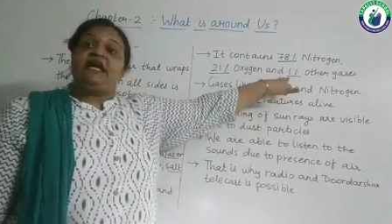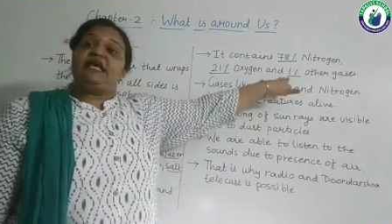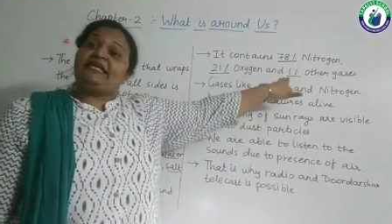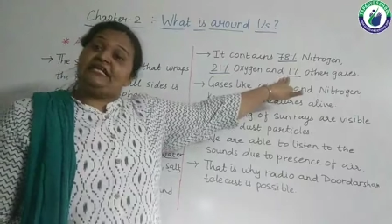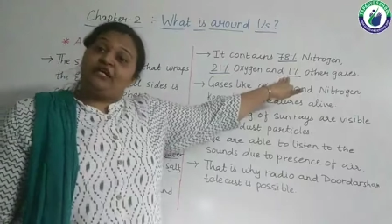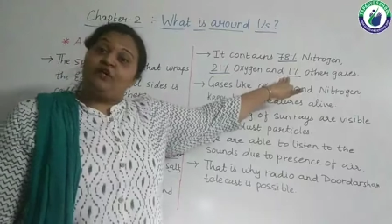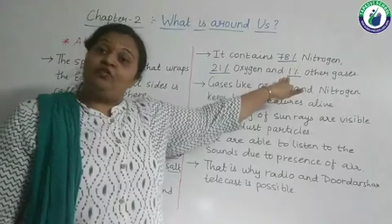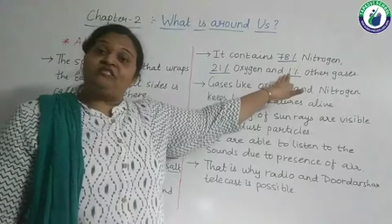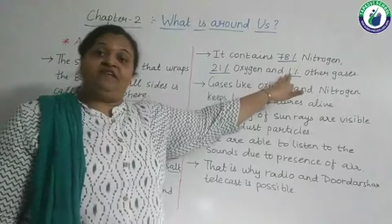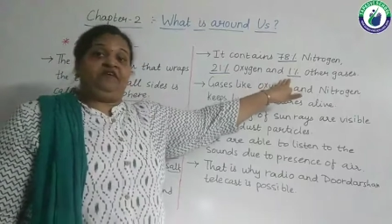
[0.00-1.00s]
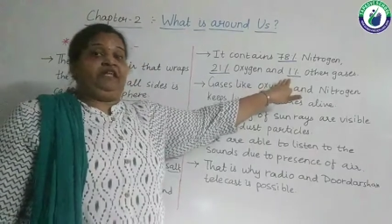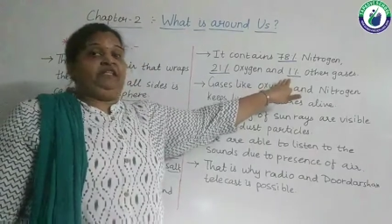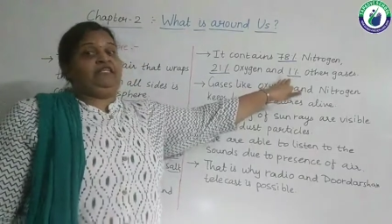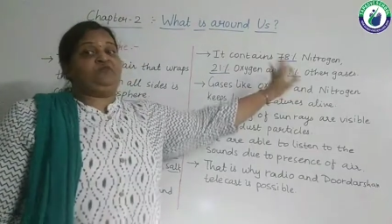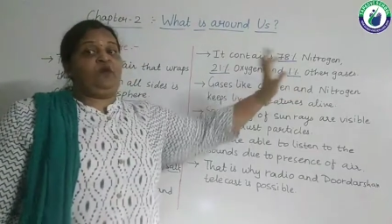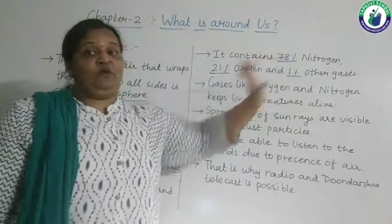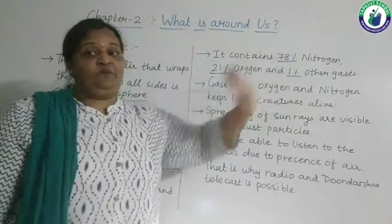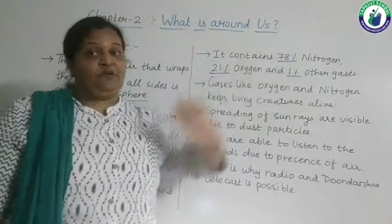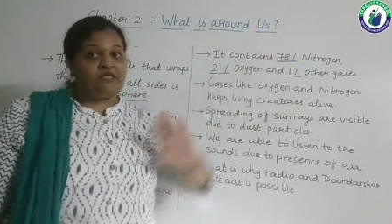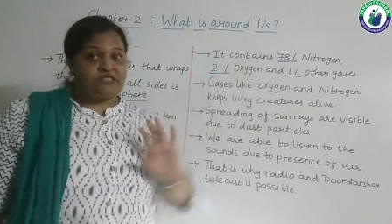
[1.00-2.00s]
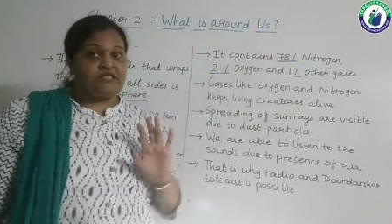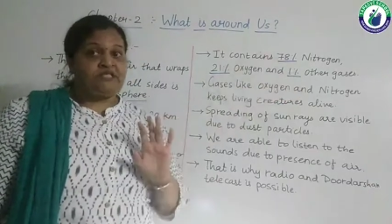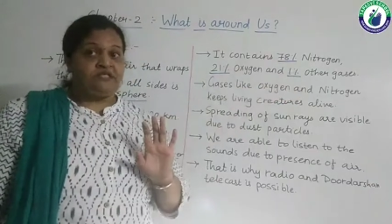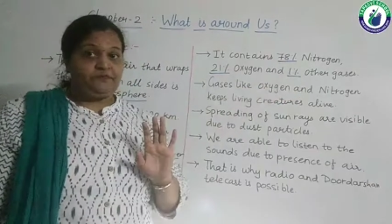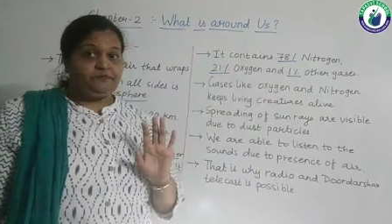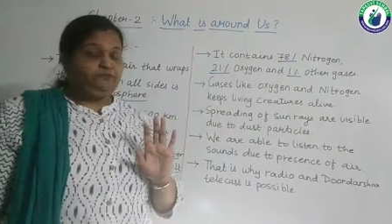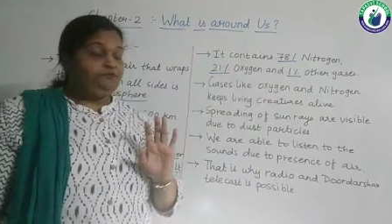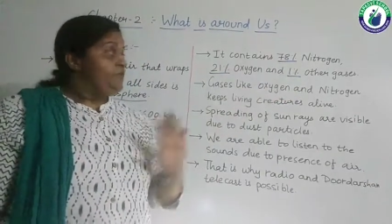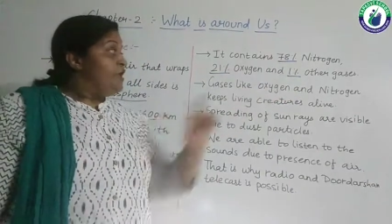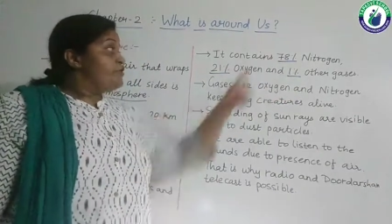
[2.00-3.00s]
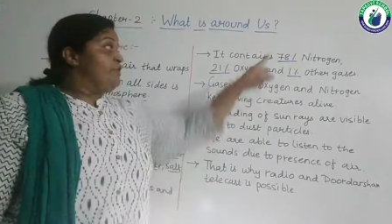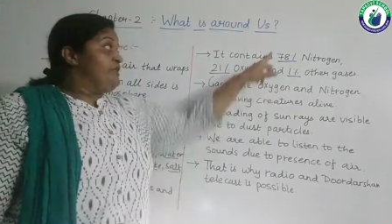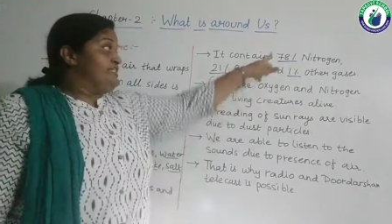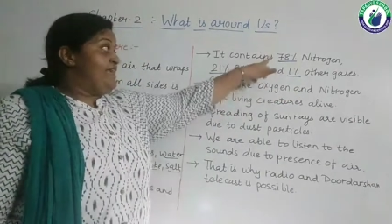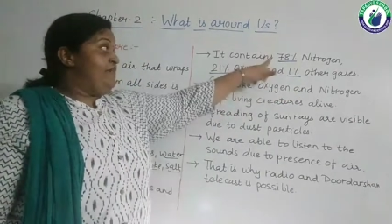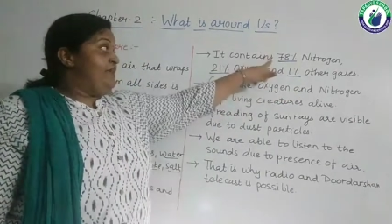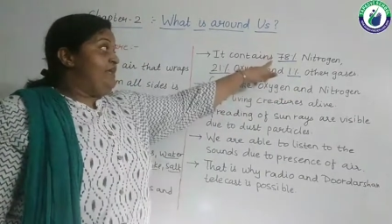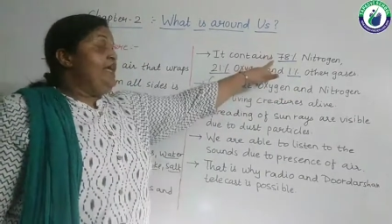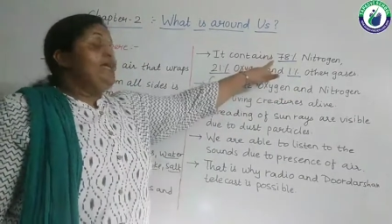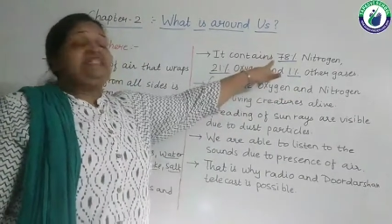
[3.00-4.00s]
inclusive in this 1%. So it is having